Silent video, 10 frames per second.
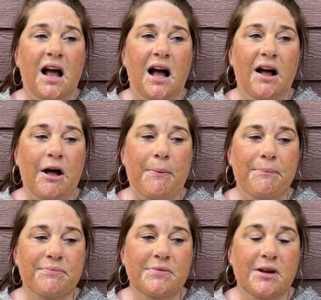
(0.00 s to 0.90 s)

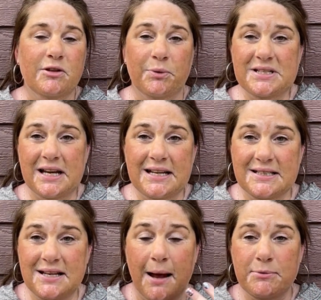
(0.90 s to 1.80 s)
The reason I
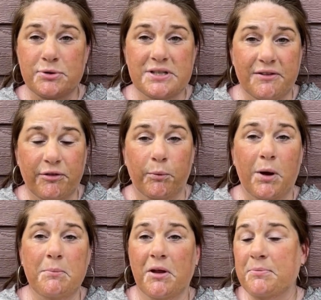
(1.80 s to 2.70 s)
stopped using it for
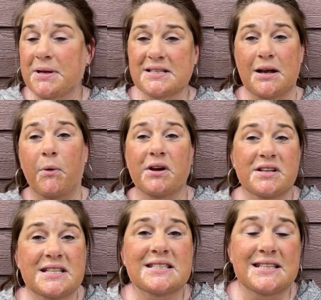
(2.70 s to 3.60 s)
1 month because I wanted
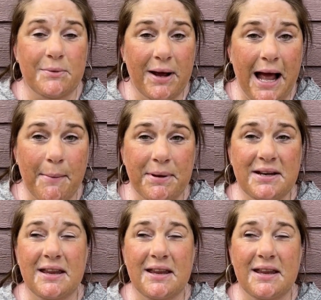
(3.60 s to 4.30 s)
to see what happened,